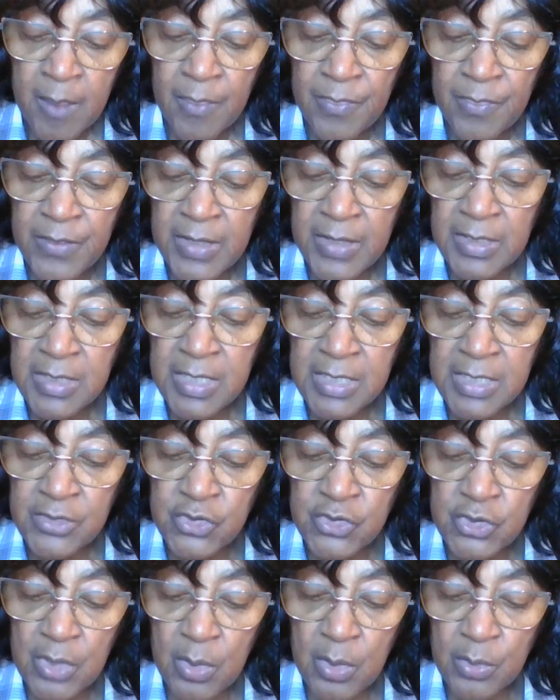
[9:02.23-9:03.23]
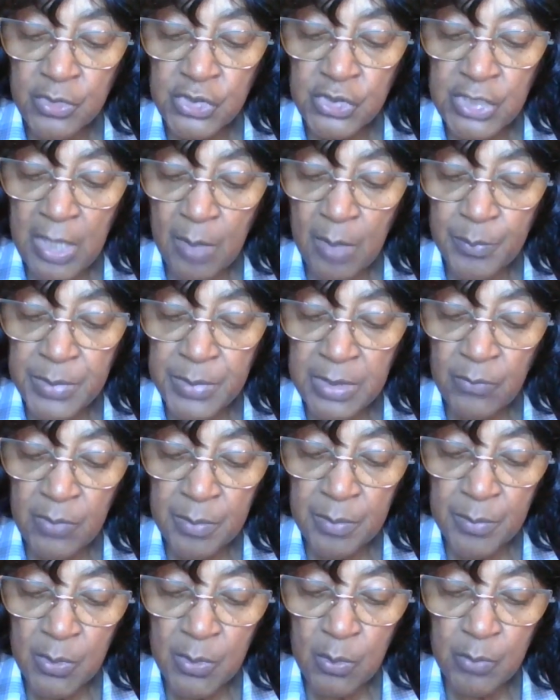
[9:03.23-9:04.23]
Then his yoke shall be
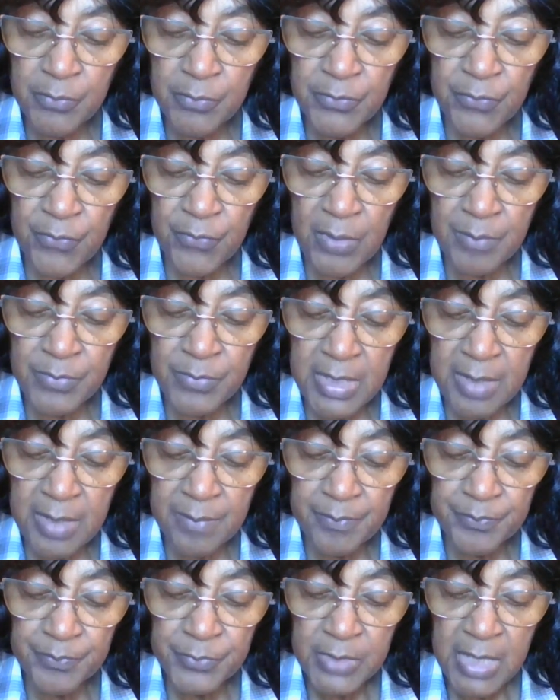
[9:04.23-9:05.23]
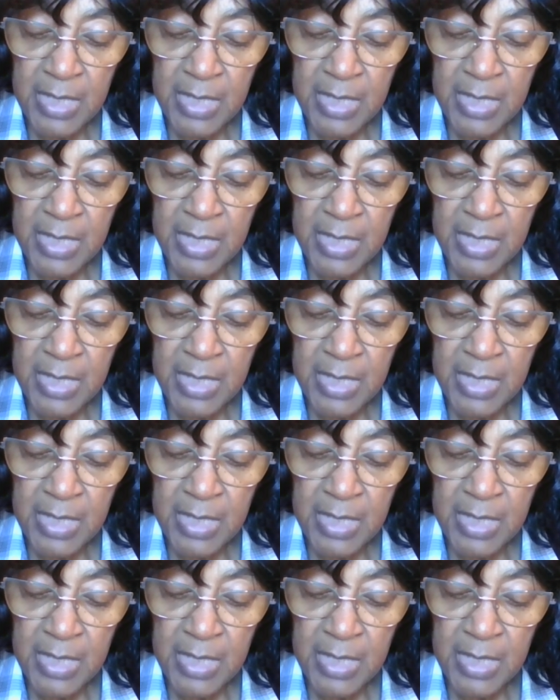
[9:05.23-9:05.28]
removed from them,